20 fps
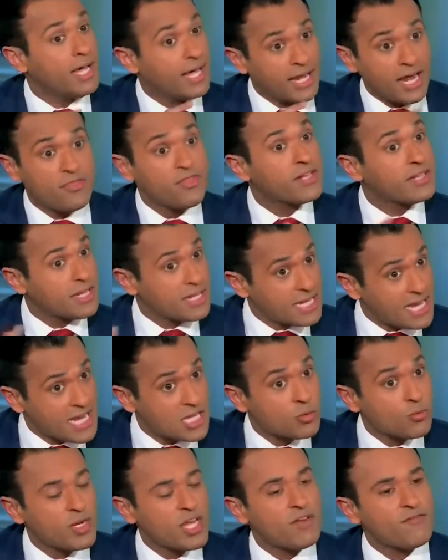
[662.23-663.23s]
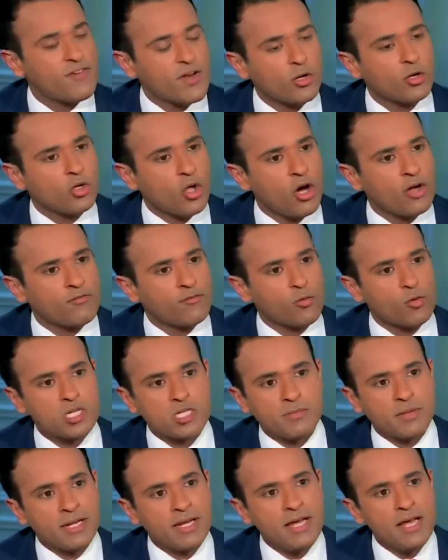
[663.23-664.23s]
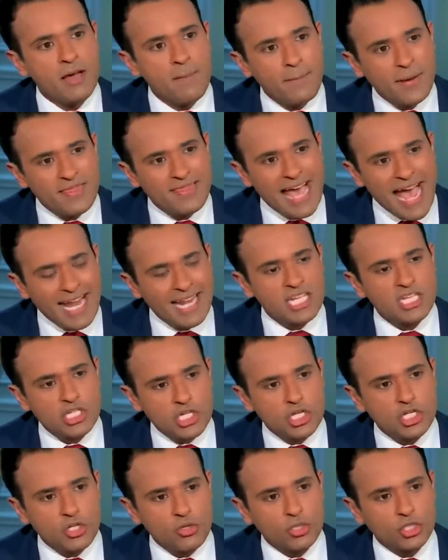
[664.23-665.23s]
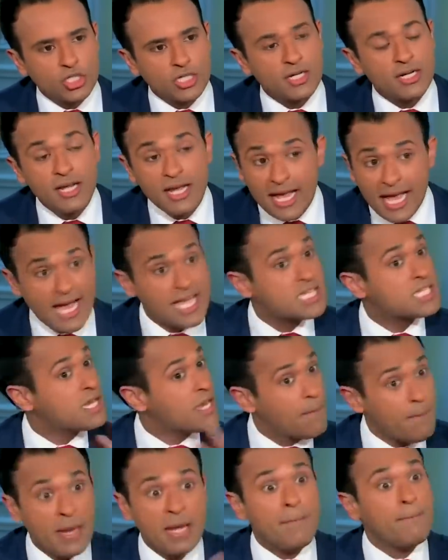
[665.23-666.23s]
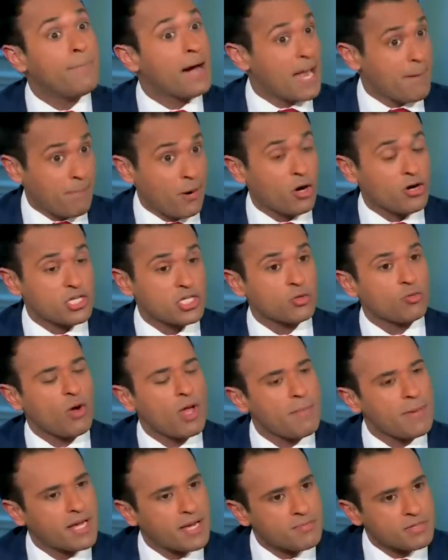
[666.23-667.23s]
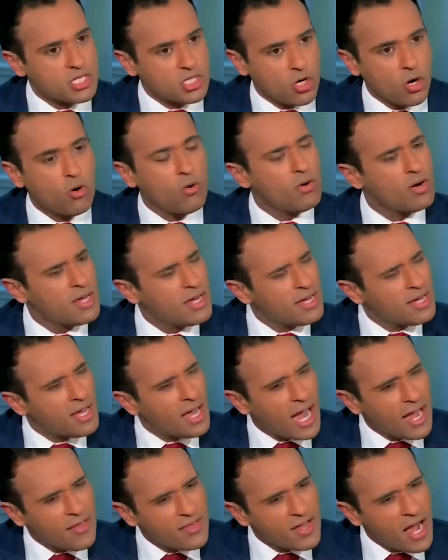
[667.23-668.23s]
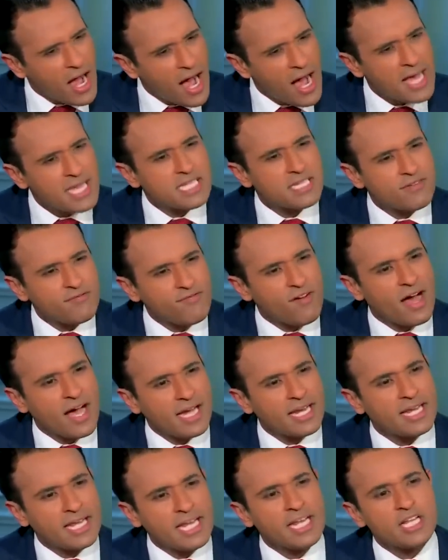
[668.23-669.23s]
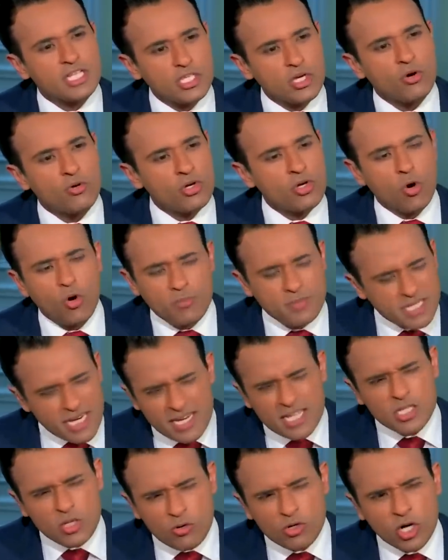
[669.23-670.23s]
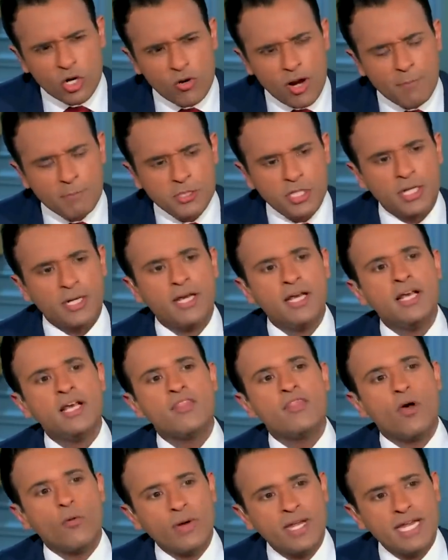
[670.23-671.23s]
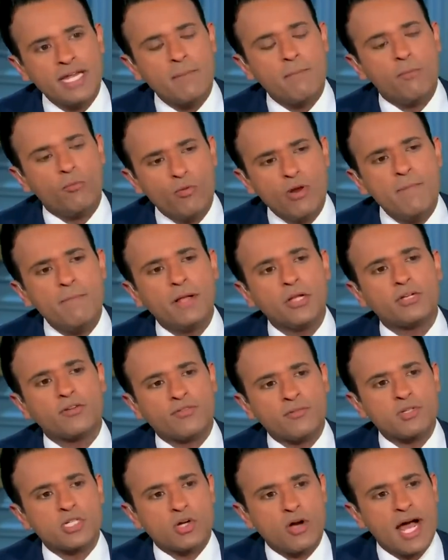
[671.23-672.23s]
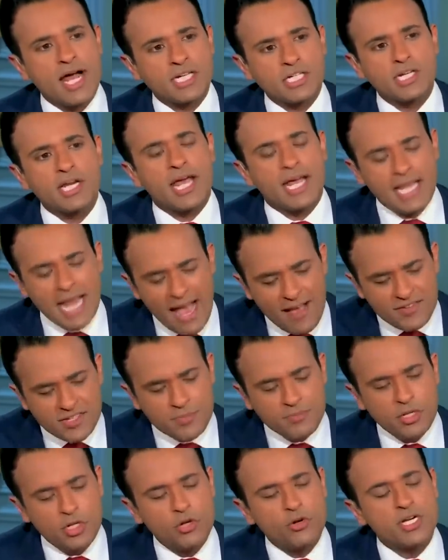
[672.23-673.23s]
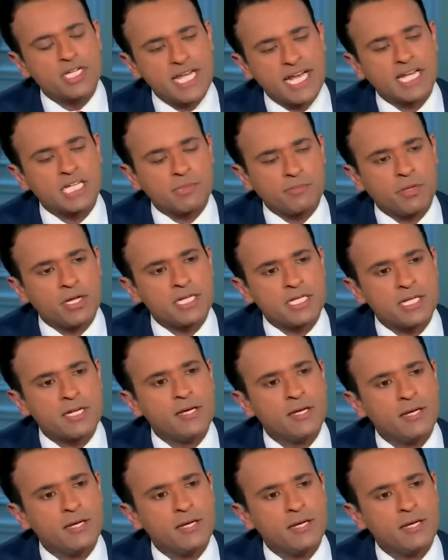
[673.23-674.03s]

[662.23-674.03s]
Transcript: And I think that yes, we need federal law enforcement, but that institution has, in a bipartisan way, become so I think, ossified right. in its own norms, in its own corruption, that we need to rebuild it from scratch and have something. So you're going to replace the place.